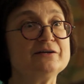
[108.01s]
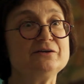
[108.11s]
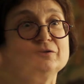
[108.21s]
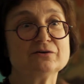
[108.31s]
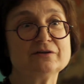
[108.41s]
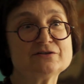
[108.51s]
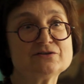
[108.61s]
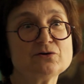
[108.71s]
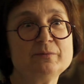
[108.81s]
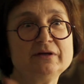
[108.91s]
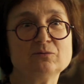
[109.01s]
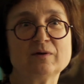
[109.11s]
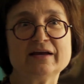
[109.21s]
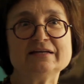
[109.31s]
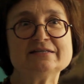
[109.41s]
There's so many
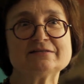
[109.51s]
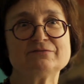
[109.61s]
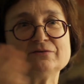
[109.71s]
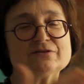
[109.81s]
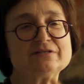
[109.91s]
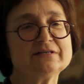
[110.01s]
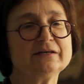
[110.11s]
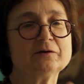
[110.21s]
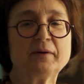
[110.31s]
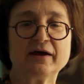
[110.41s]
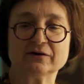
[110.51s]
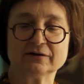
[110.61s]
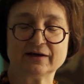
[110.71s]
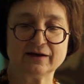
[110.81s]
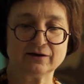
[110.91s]
ways, if you just think about
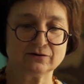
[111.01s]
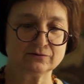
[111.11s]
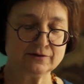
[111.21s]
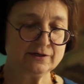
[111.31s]
how